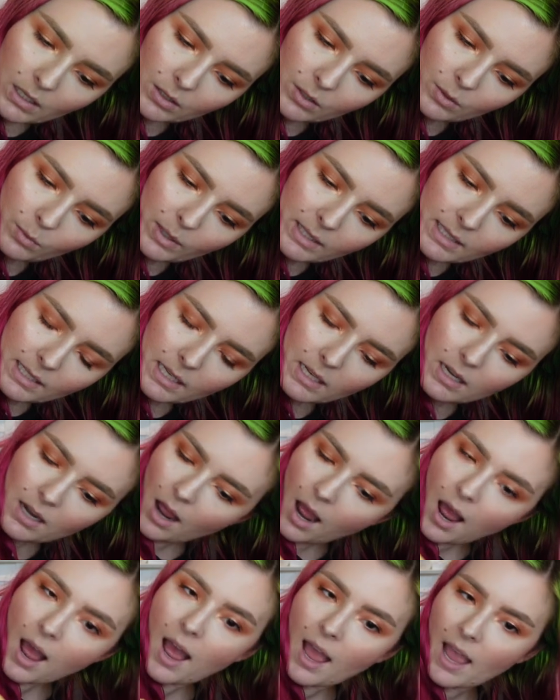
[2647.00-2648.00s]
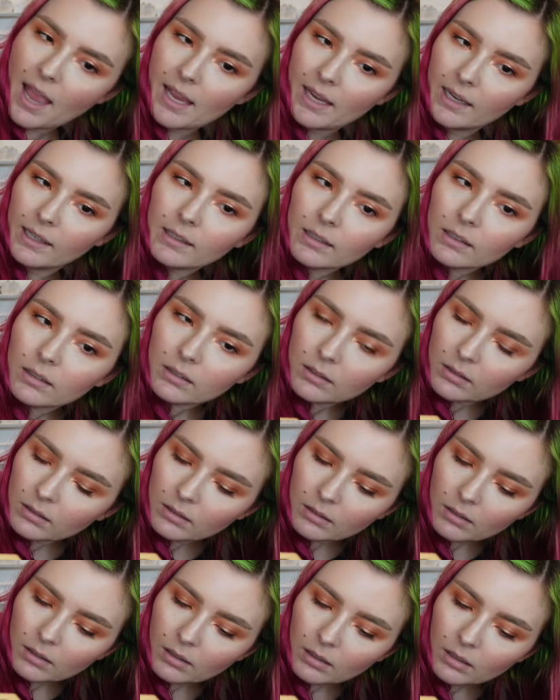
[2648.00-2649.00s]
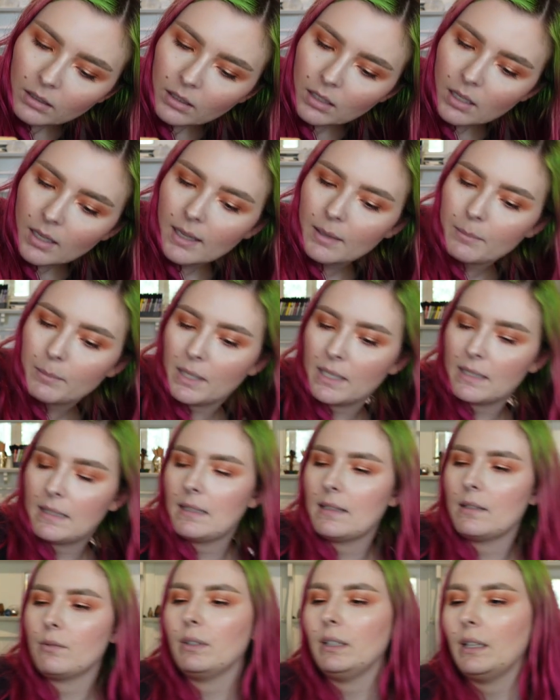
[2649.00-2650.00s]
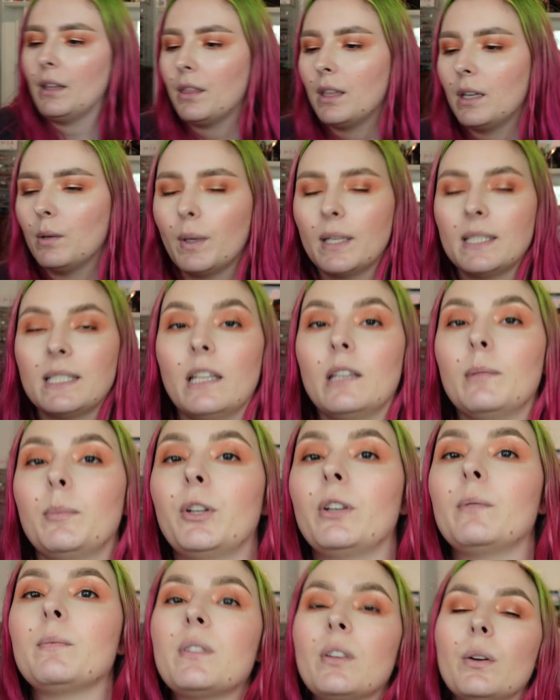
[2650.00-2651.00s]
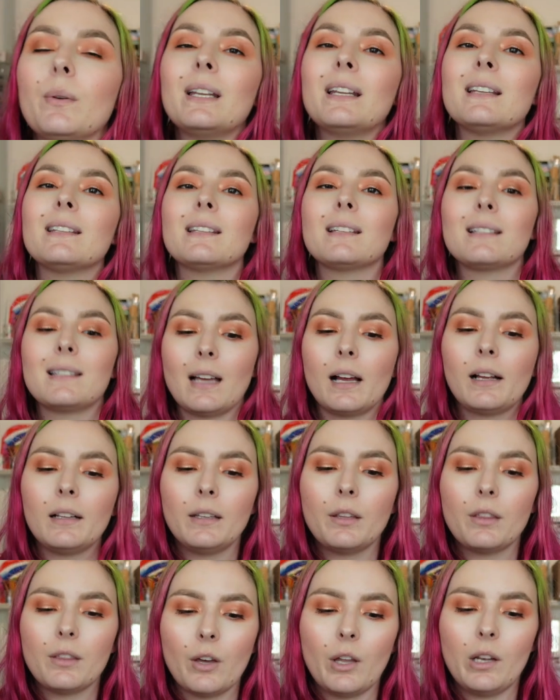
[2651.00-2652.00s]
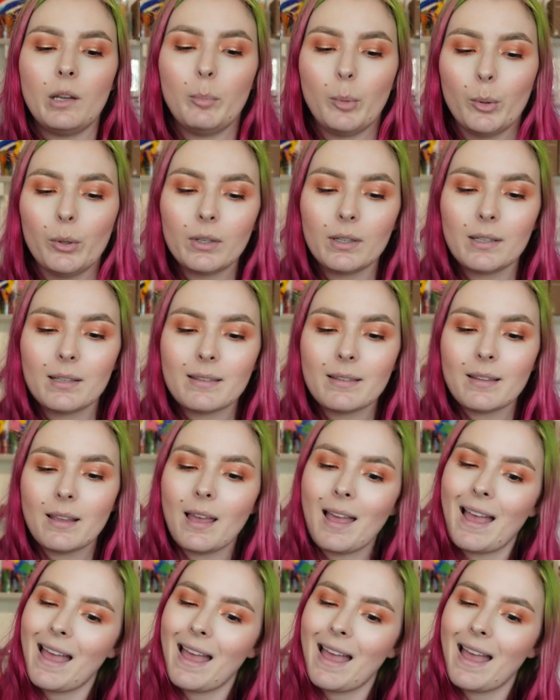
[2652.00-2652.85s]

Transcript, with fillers: 23, 24, 25, 29, because there's a really thin one down the bottom. So it is exactly 30 books.